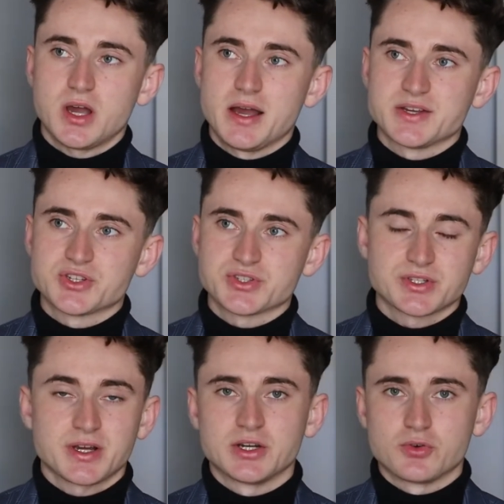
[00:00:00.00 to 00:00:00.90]
I
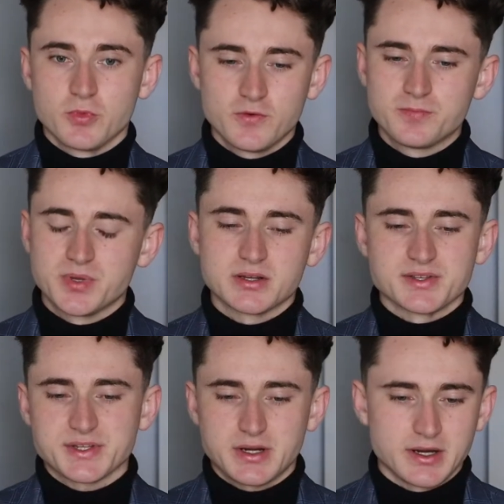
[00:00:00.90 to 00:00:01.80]
just kind of remove
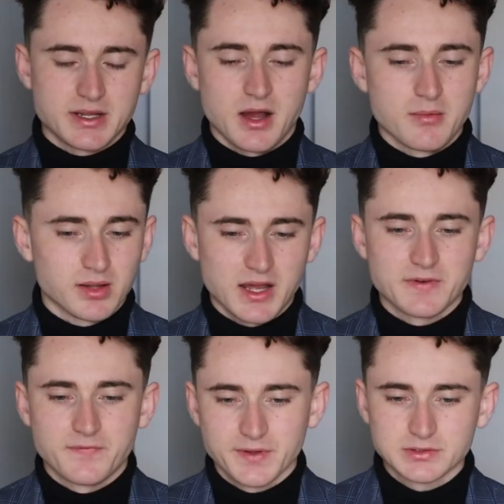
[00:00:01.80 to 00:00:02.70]
because I apply
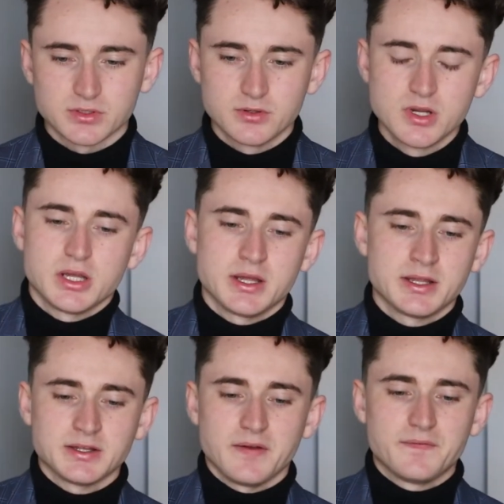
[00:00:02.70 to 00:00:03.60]
the filter,
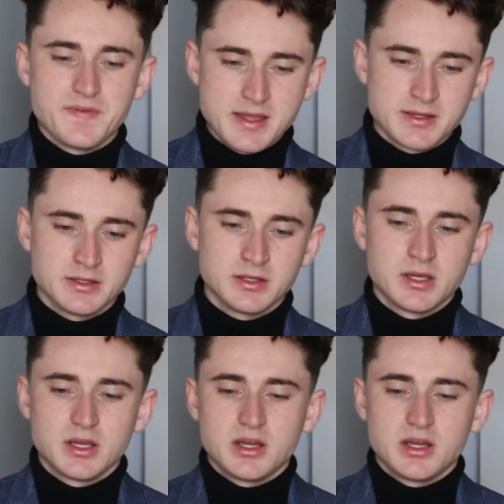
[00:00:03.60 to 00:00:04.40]
and then